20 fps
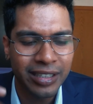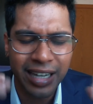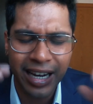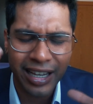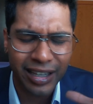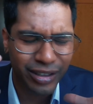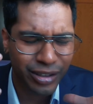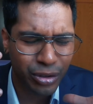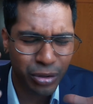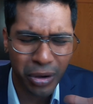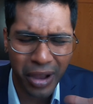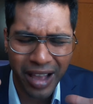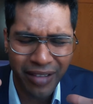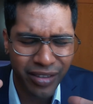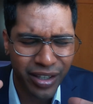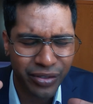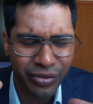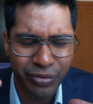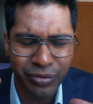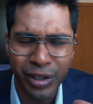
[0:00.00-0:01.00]
And I used to
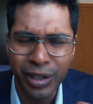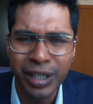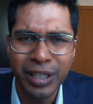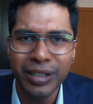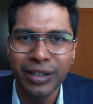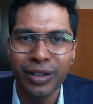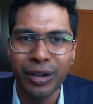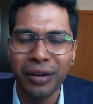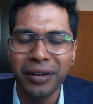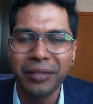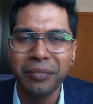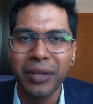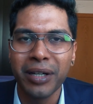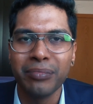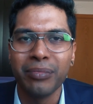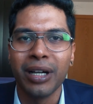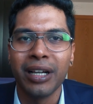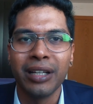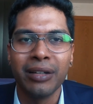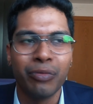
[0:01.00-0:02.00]
have this weird thought in my
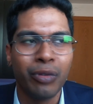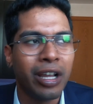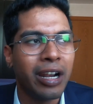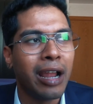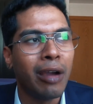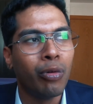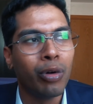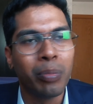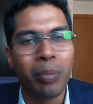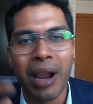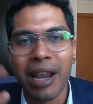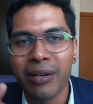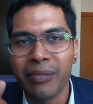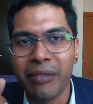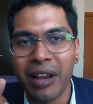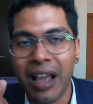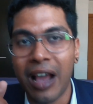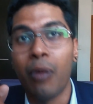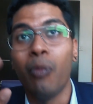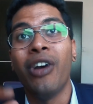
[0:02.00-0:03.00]
mind where
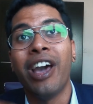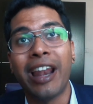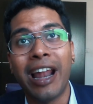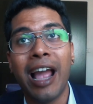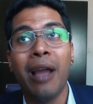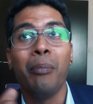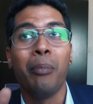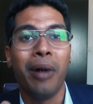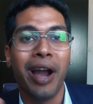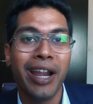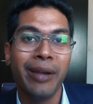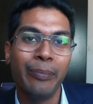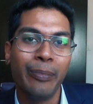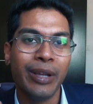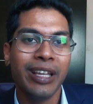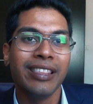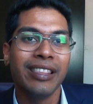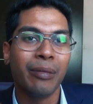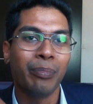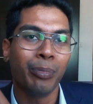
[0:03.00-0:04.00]
I might
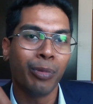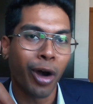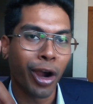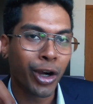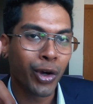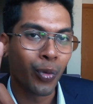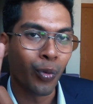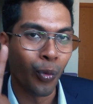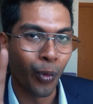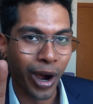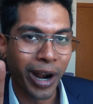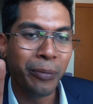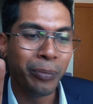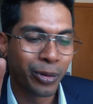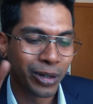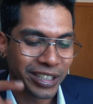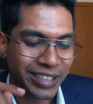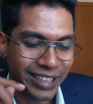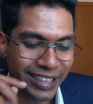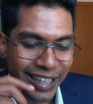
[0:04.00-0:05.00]
be the
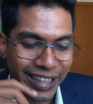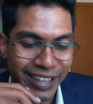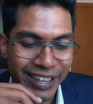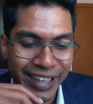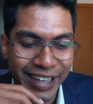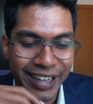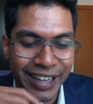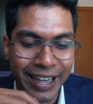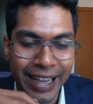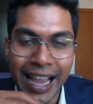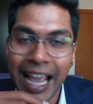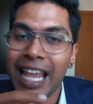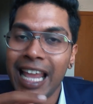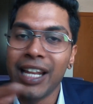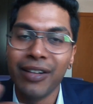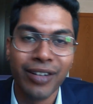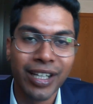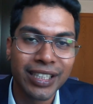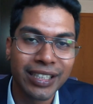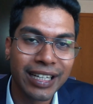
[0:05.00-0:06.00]
0.1%, and
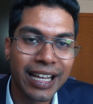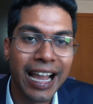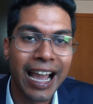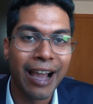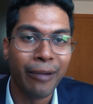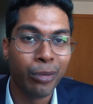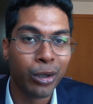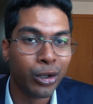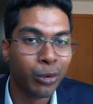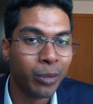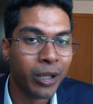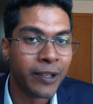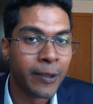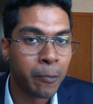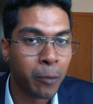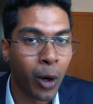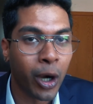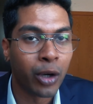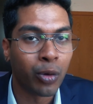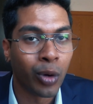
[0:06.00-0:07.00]
eventually I happened to be the
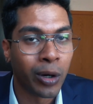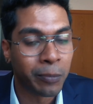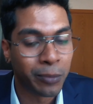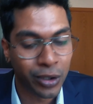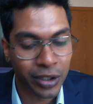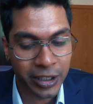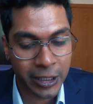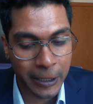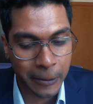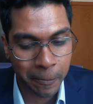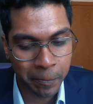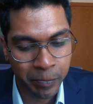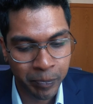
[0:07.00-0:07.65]
0.1%.